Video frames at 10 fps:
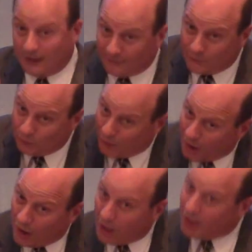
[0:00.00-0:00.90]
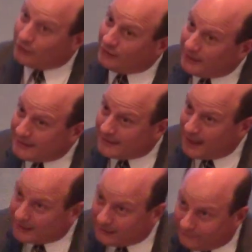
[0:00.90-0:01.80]
If you are, you didn't
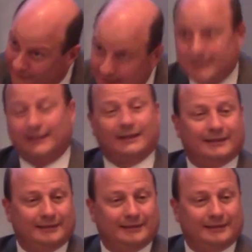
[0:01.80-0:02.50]
sound convincing.